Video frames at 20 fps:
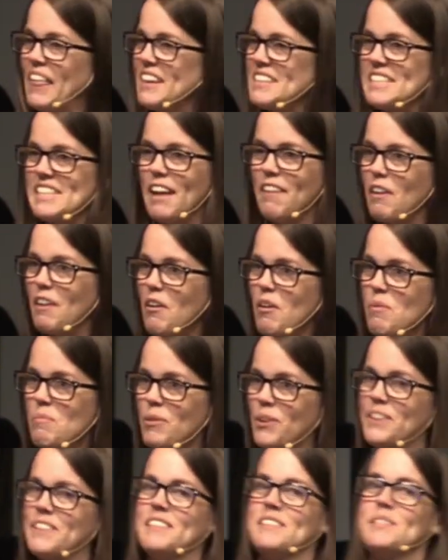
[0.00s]
That's not the
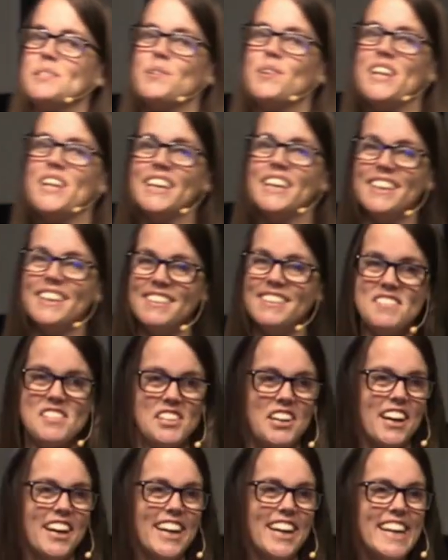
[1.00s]
homework this week.
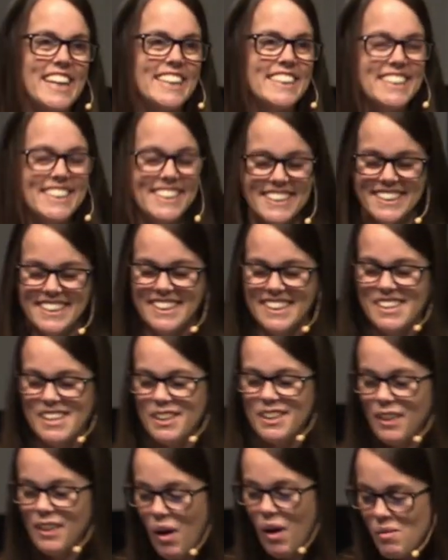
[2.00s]
Sorry.
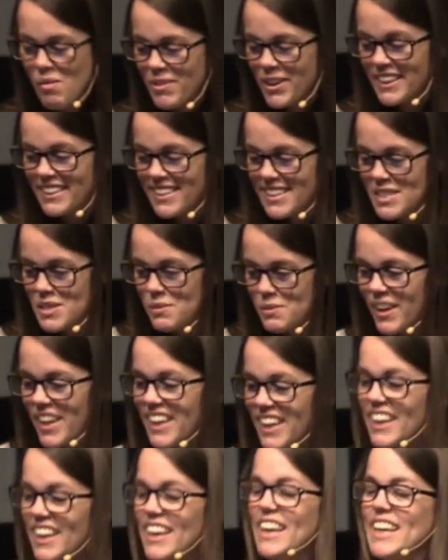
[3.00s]
The homework this
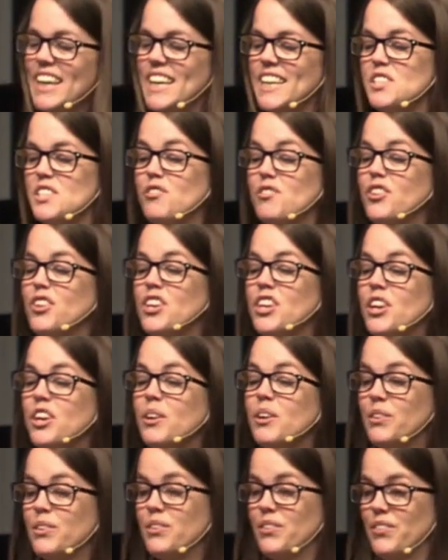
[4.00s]
week is for
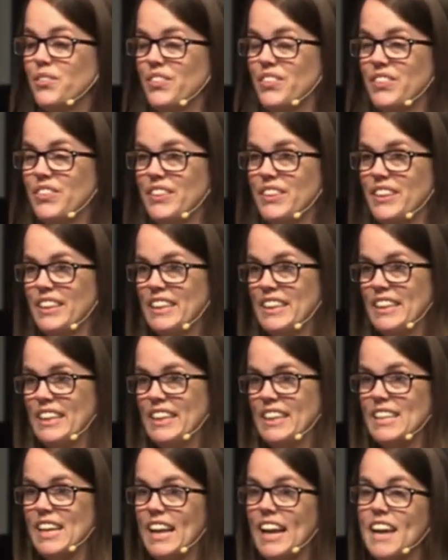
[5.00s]
you.
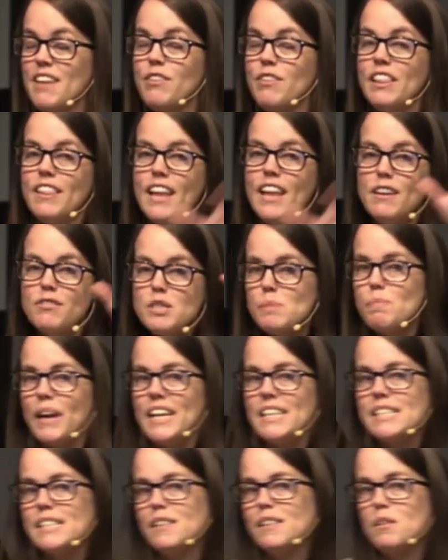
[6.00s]
And I even left
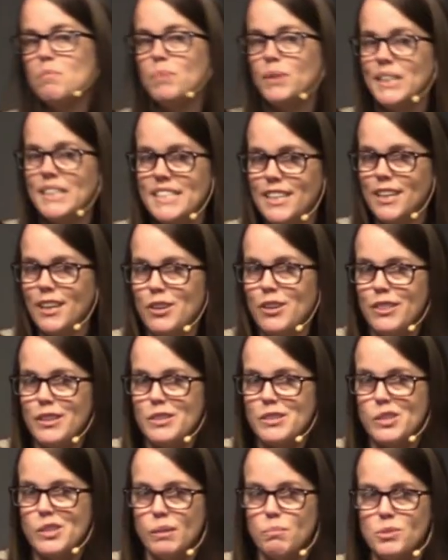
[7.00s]
space in the bulletin under
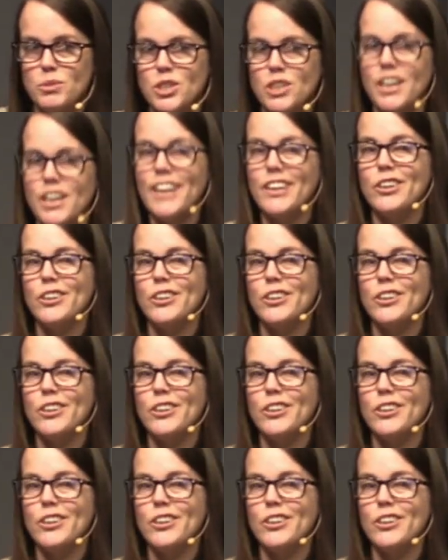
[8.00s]
the scripture.